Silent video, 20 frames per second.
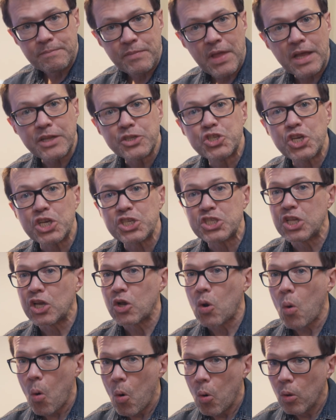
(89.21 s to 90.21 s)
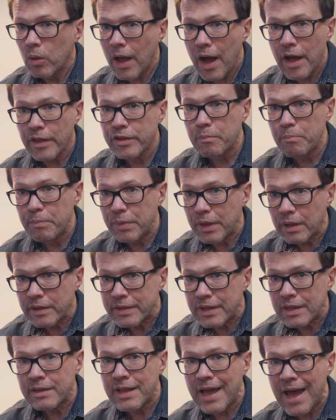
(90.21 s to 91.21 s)
And just like all other
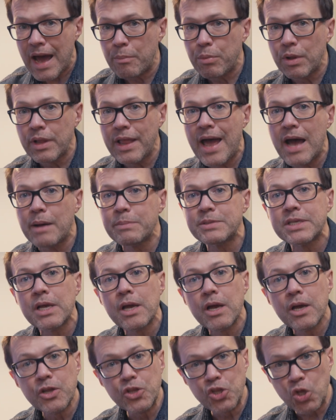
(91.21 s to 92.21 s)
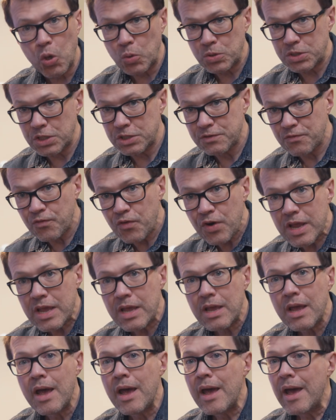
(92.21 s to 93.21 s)
built-in Apple apps, Notes is
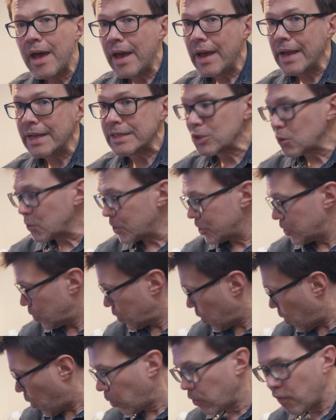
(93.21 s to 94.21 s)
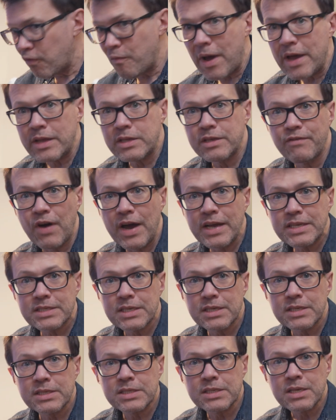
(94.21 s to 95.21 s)
free, it's already on all of my
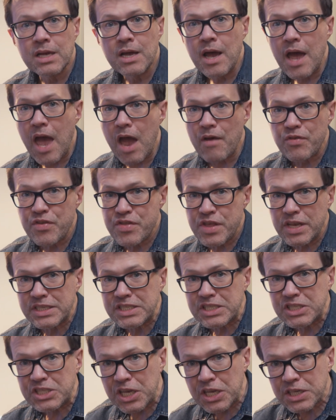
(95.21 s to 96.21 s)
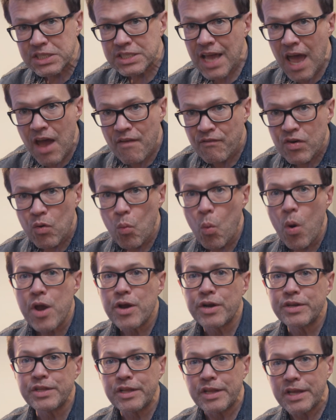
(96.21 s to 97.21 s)
devices, everything syncs
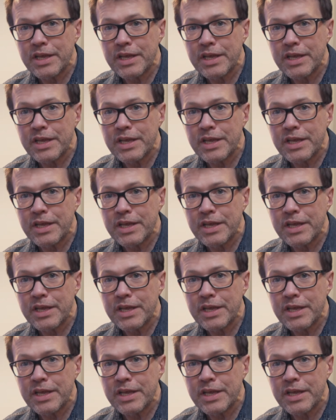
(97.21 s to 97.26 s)
everywhere in an